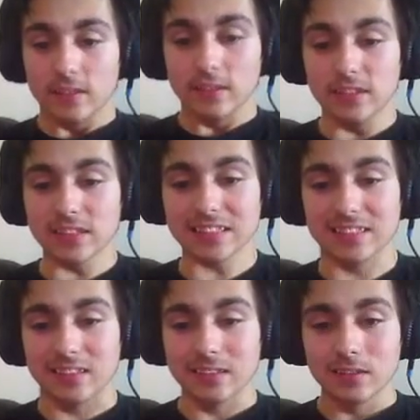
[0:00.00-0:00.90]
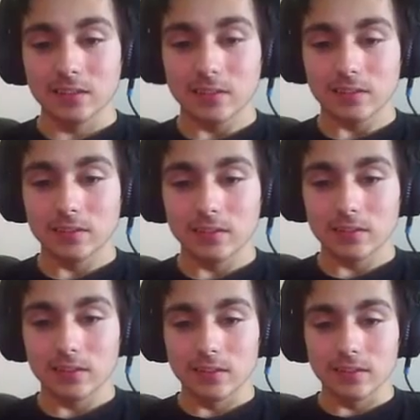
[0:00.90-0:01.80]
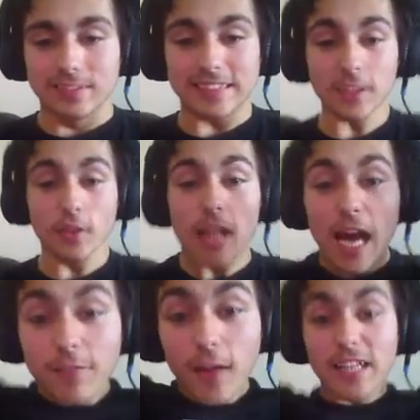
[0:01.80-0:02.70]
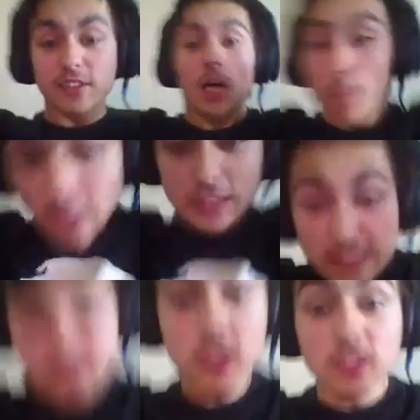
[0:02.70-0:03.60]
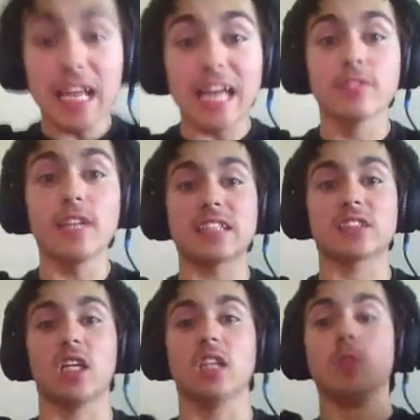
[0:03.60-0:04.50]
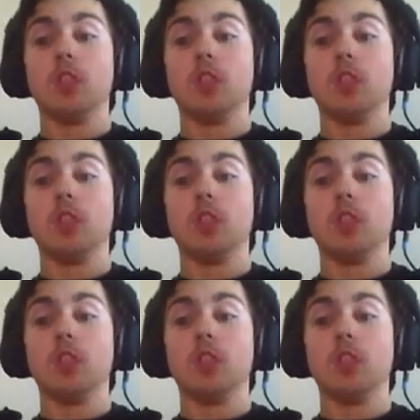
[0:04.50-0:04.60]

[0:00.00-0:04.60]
Yes! Didn't lag that time! Didn't lag that time!